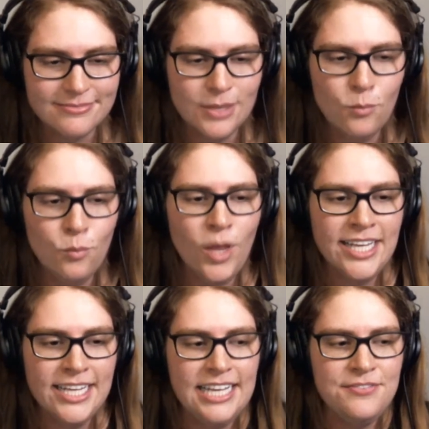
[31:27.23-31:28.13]

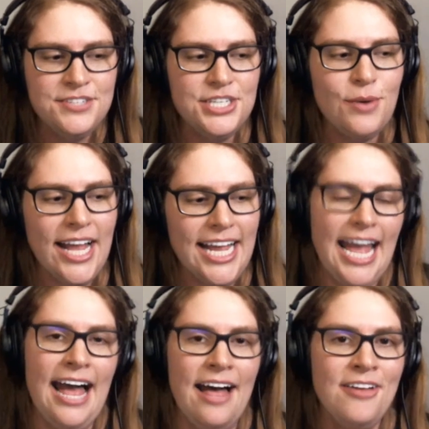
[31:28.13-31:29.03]
what gifts do I
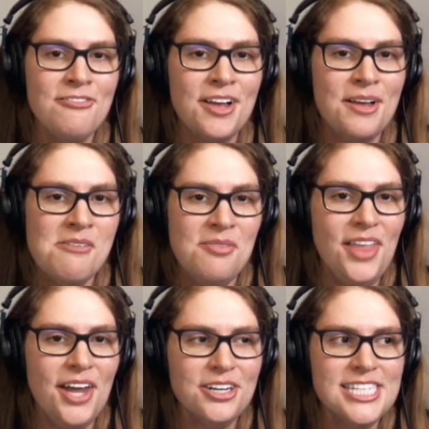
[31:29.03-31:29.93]
have
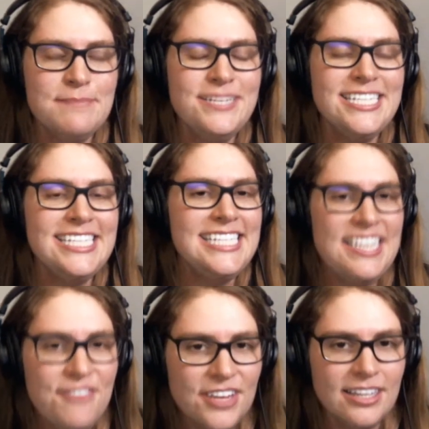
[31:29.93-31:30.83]
that are
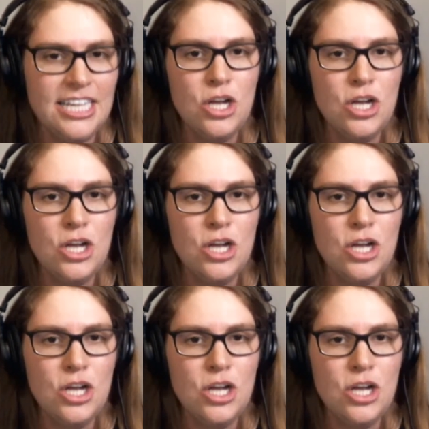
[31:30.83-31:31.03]
specifically